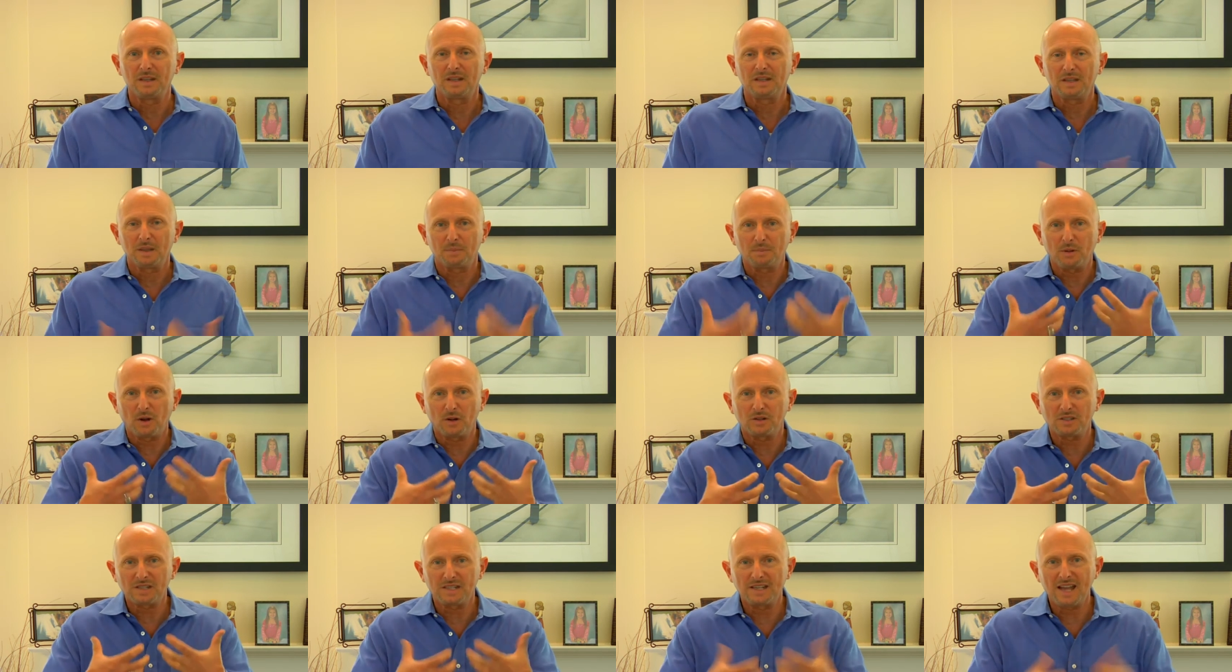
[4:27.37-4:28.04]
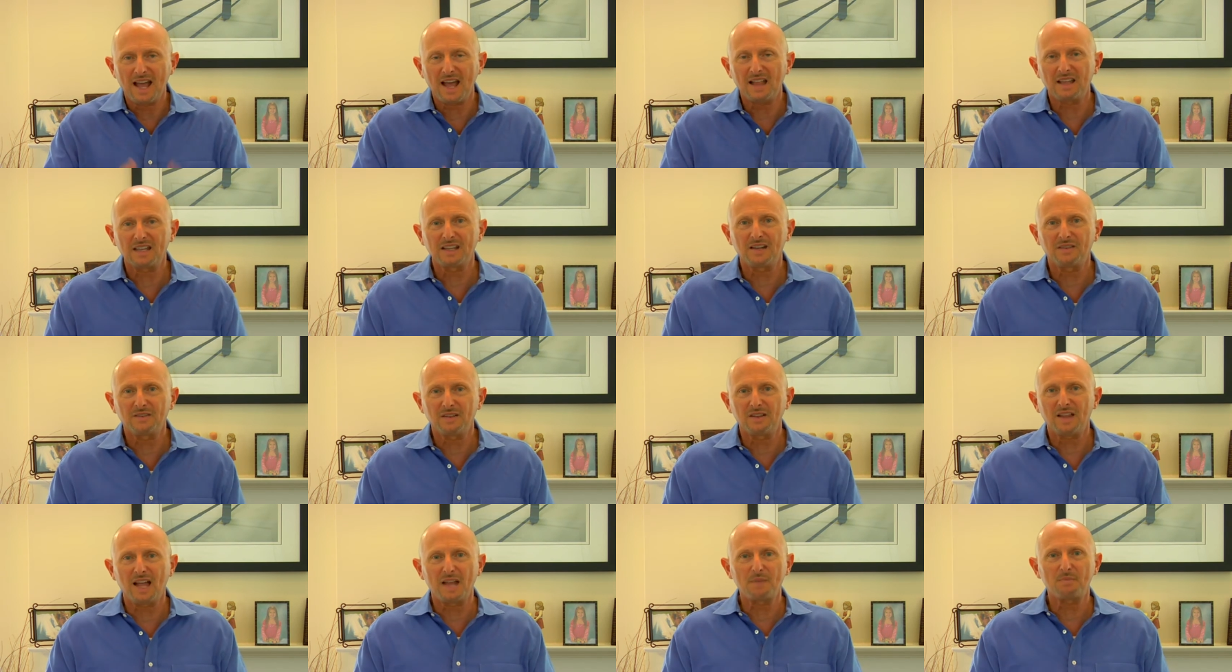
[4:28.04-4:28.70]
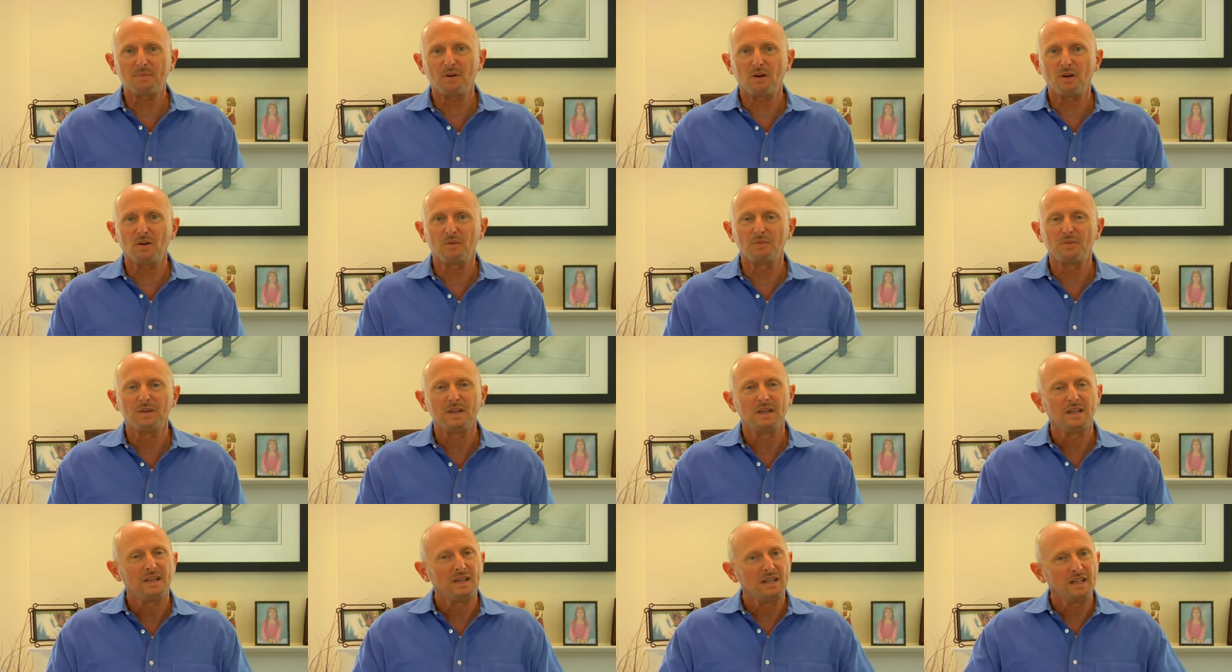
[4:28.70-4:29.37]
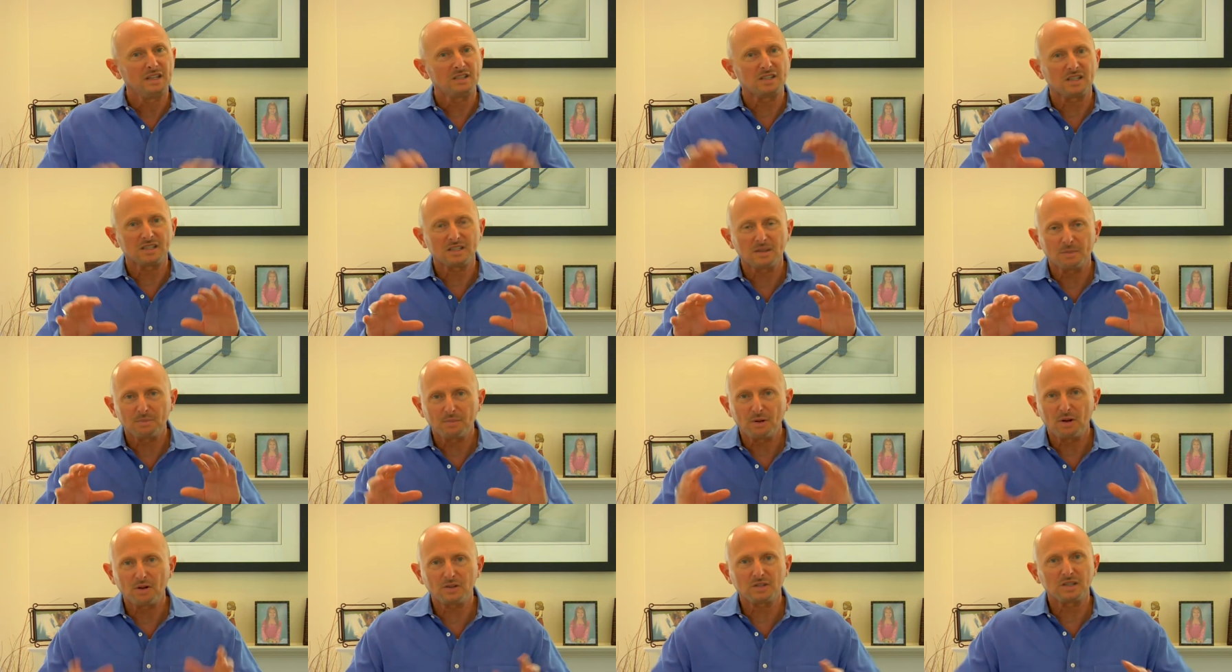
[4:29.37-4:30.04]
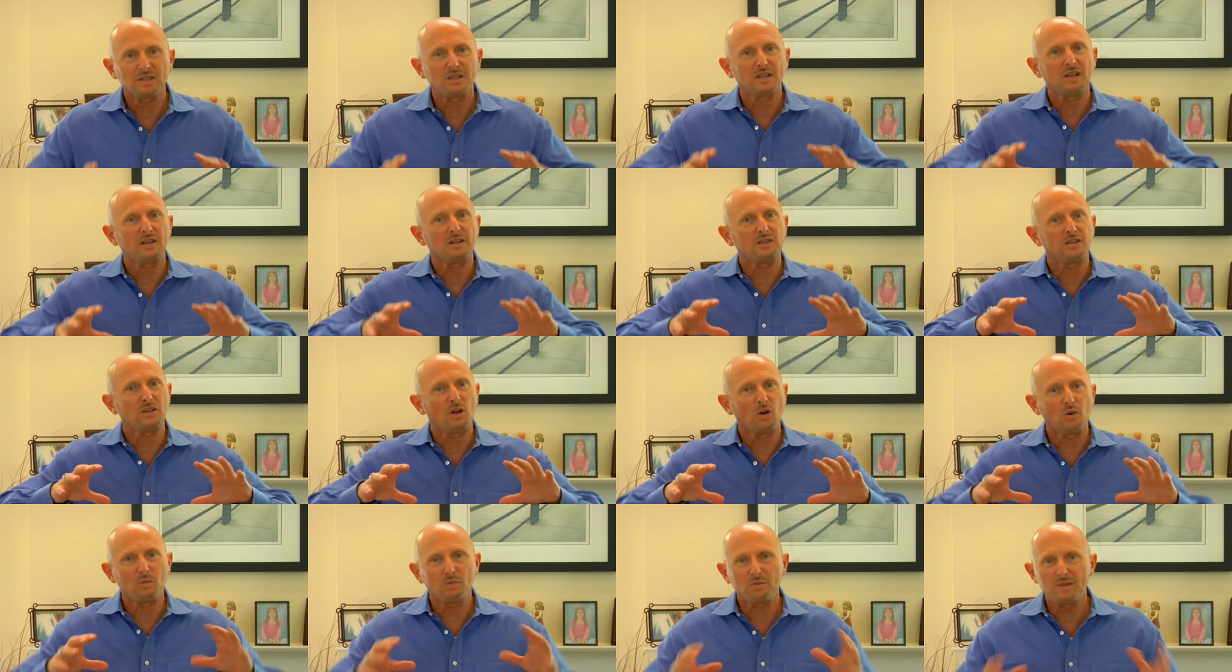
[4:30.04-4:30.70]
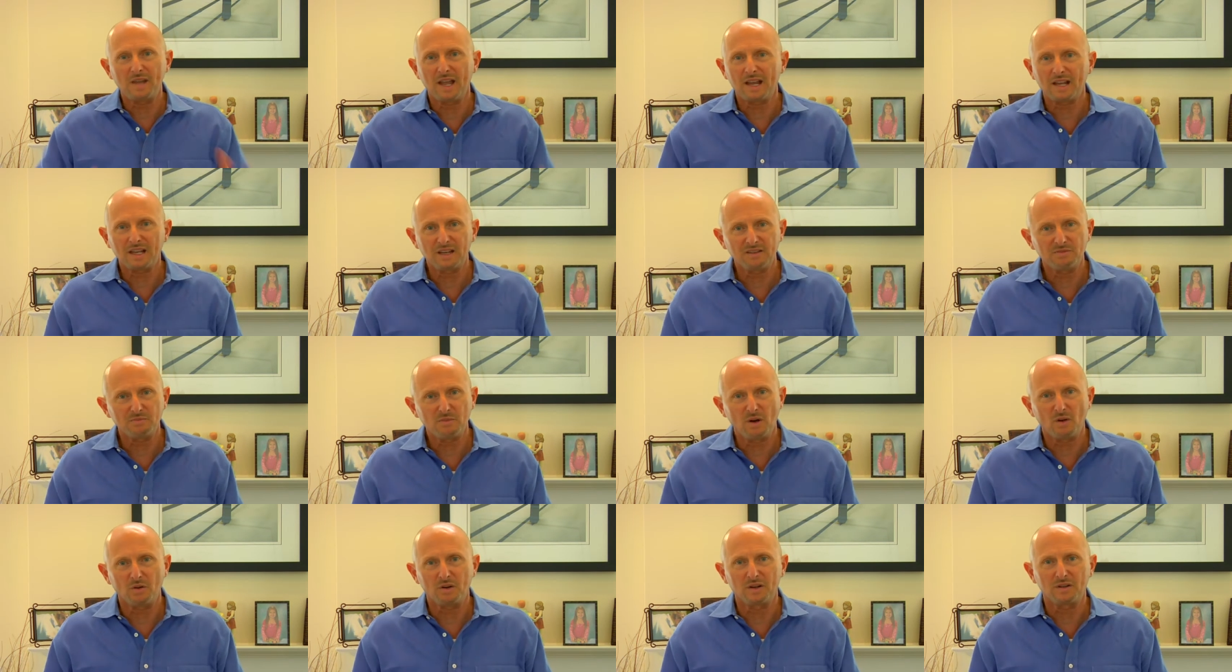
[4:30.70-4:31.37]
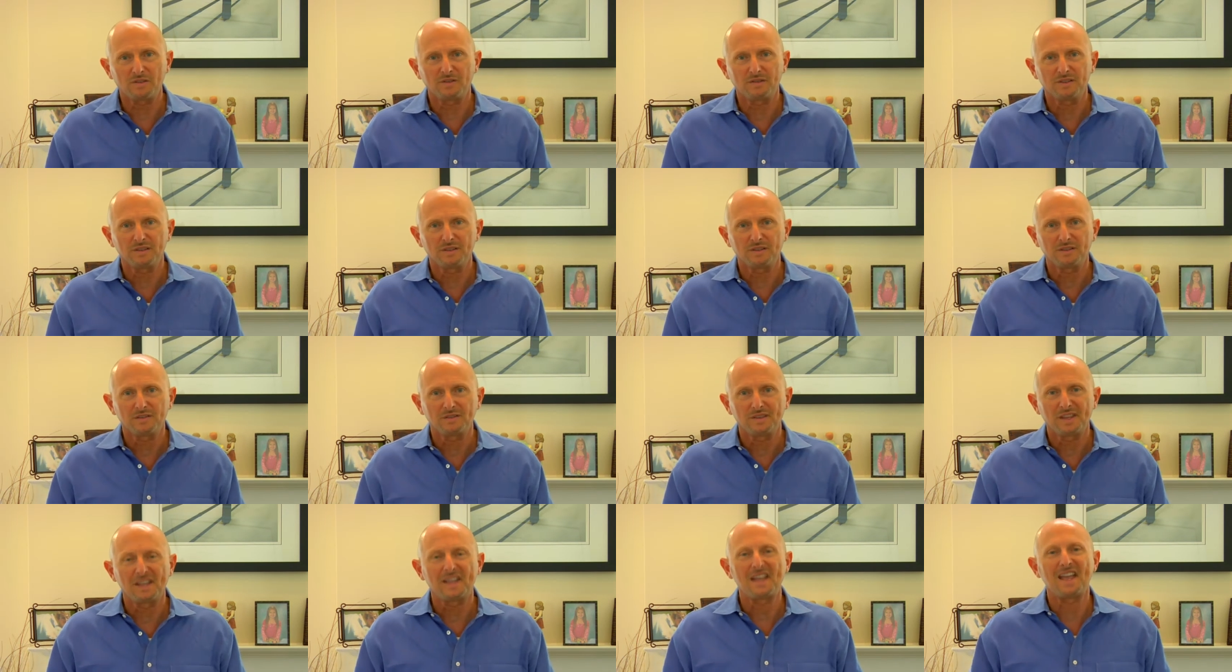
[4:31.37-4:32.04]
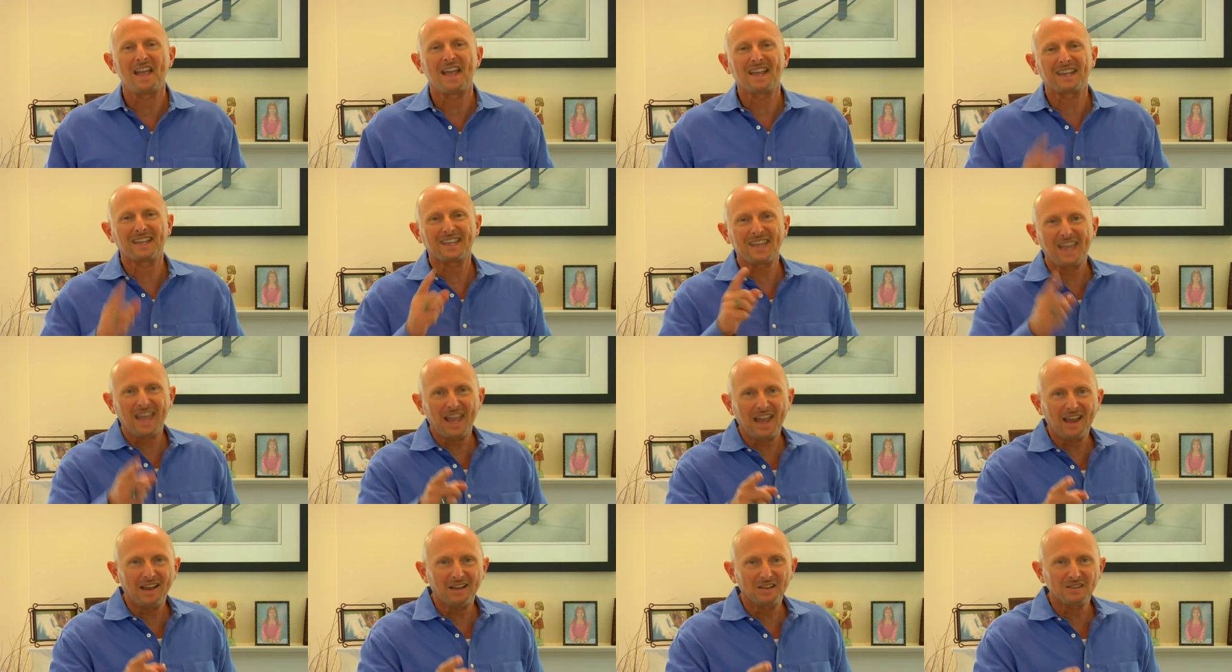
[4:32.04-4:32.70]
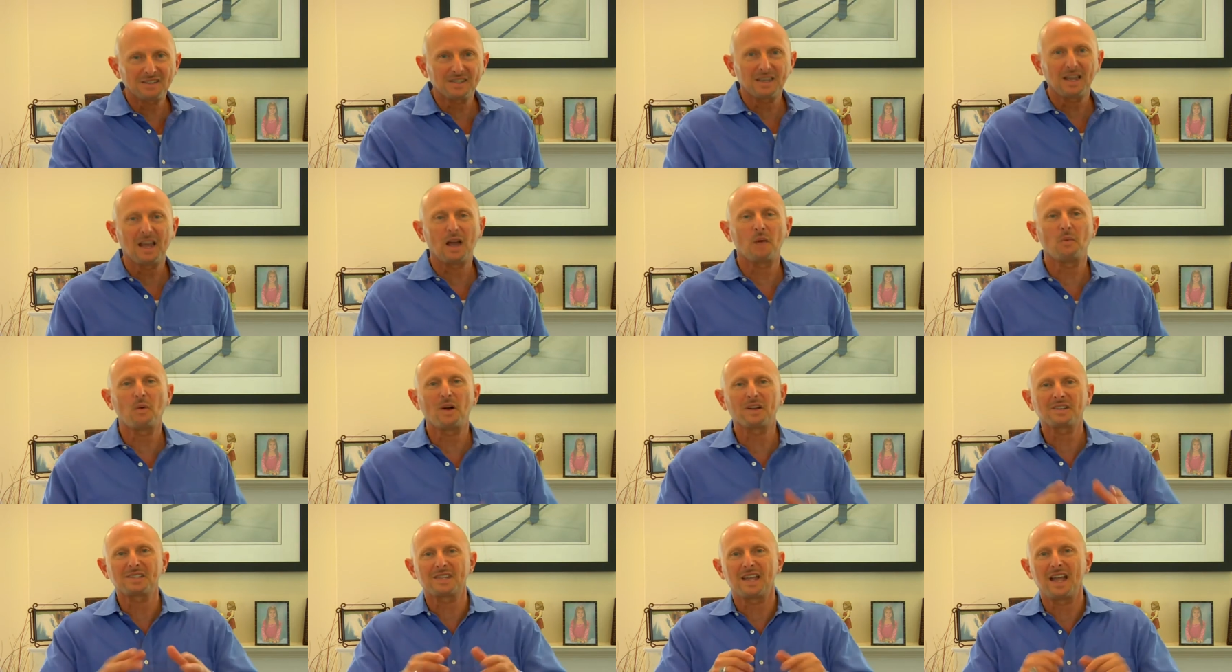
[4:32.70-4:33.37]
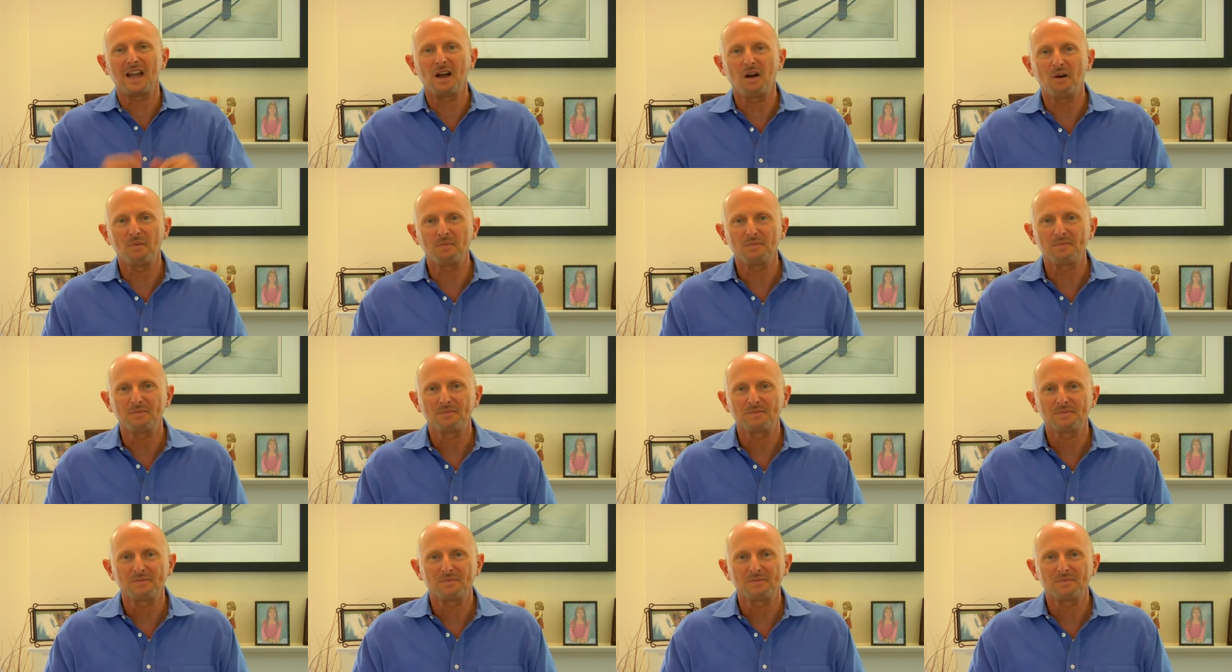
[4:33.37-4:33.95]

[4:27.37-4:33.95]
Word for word: The personality of a light bulb is just a person that no negative motive and cares and wants to help.